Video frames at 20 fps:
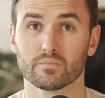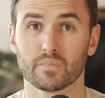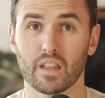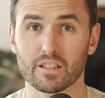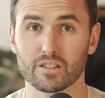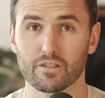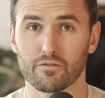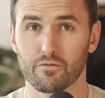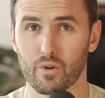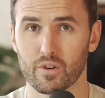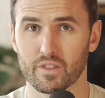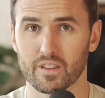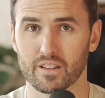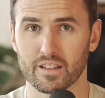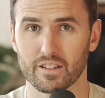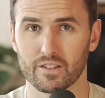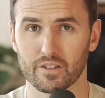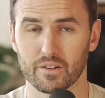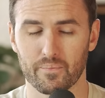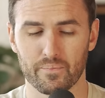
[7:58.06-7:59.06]
That's the fourth thing
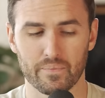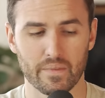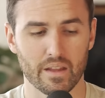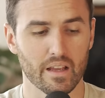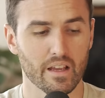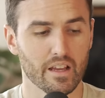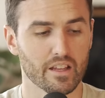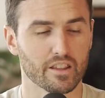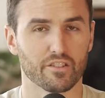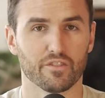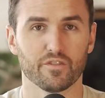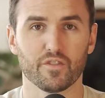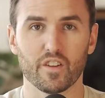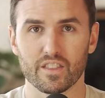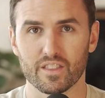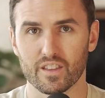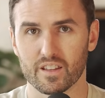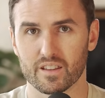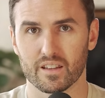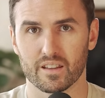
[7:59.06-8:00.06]
they do. The
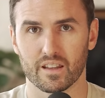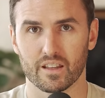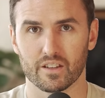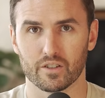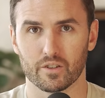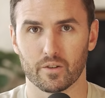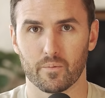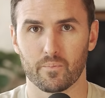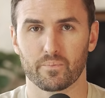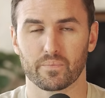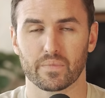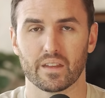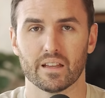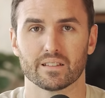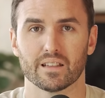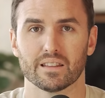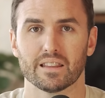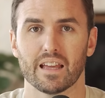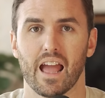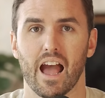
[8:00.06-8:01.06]
fifth thing that they do
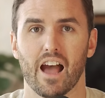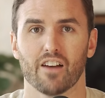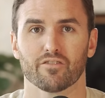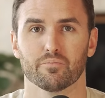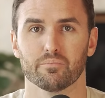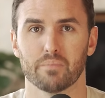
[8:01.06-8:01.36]
is that they have